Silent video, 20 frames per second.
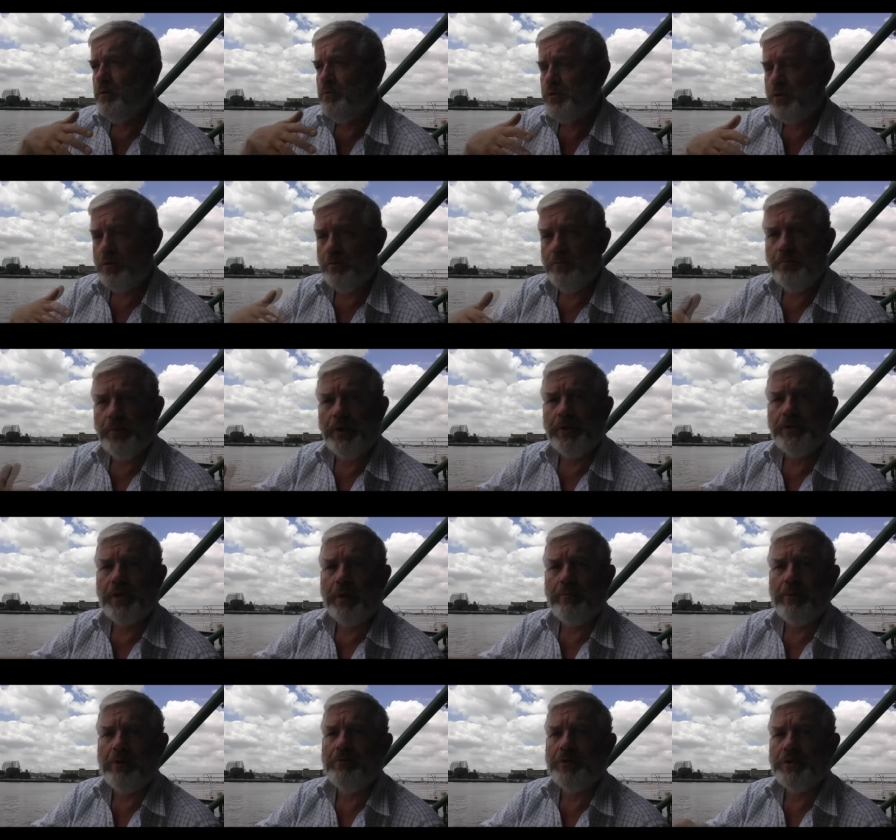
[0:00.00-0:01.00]
sort of being
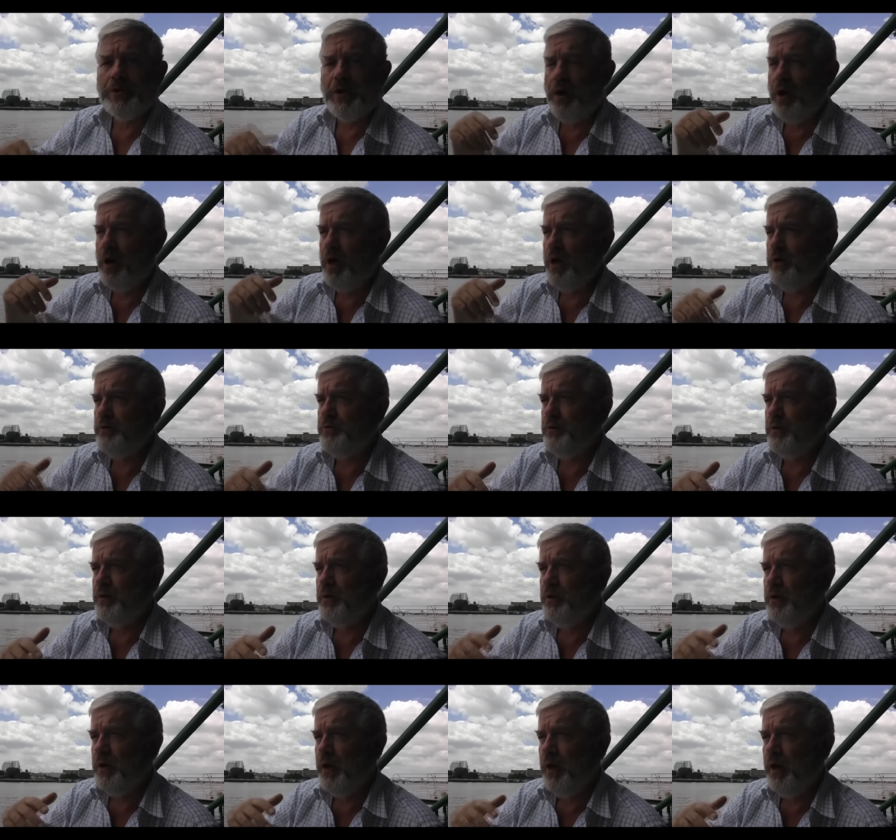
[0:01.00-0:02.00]
semi-retired
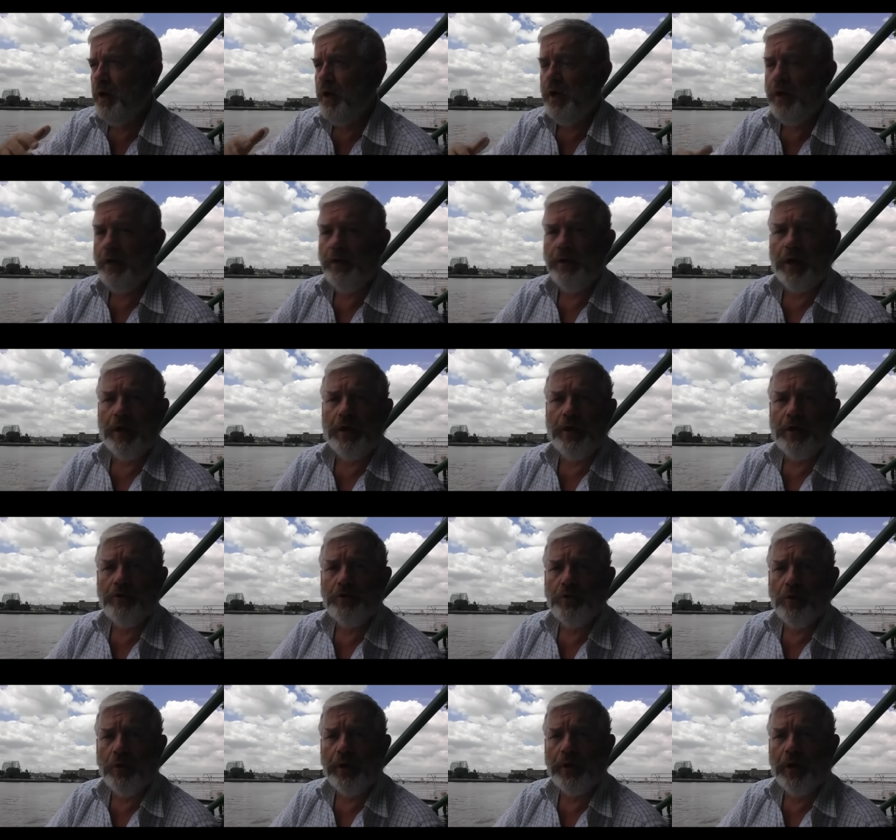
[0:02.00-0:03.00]
uh, and, and,
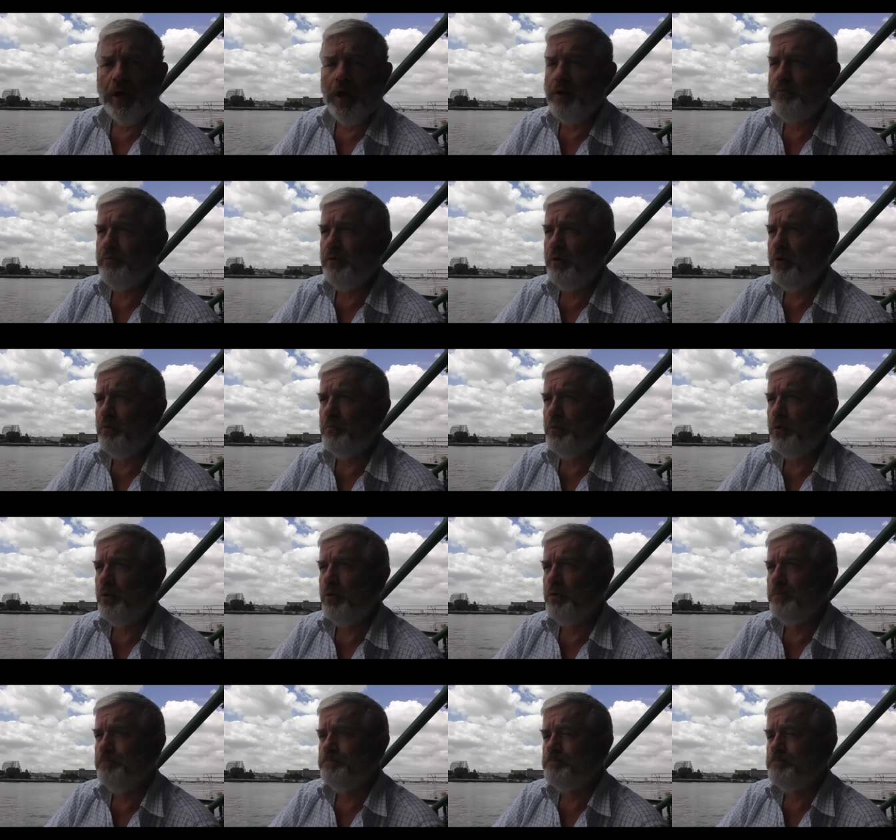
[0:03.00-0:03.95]
enjoying life a lot more.